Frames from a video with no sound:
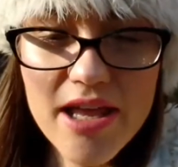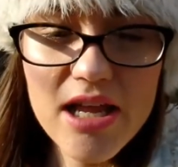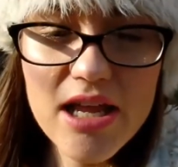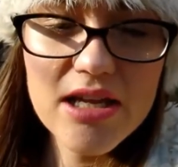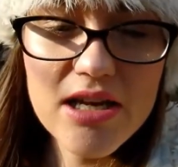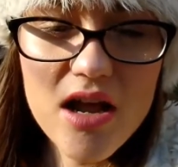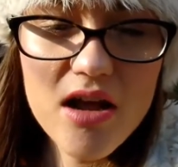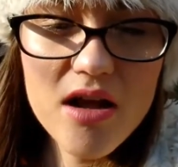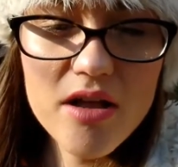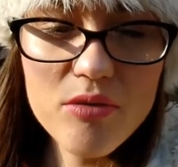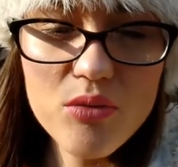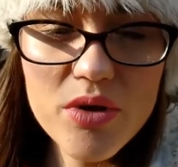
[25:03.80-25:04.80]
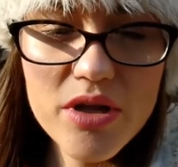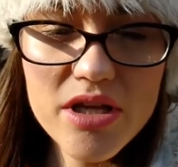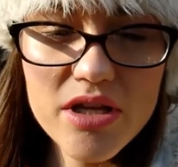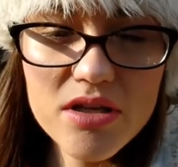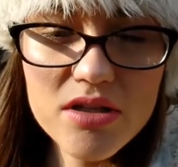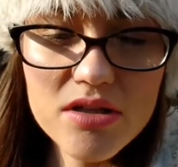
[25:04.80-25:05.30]
And I
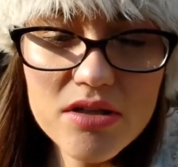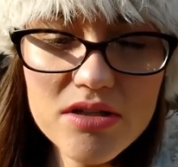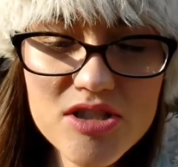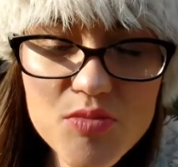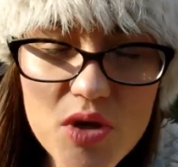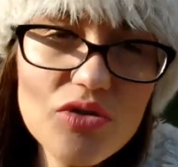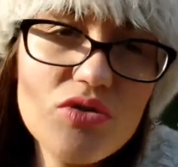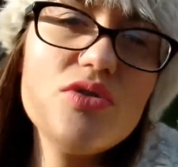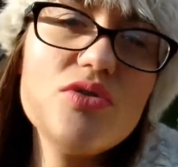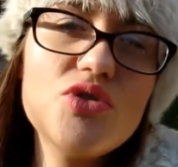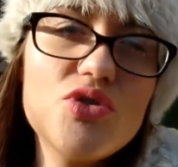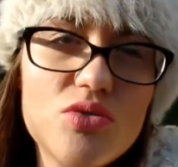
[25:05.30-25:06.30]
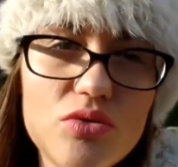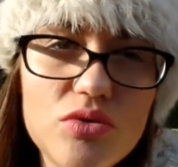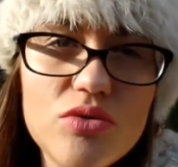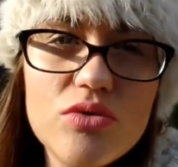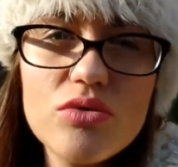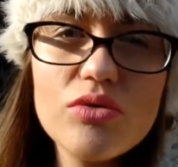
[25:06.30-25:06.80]
will speak to you soon,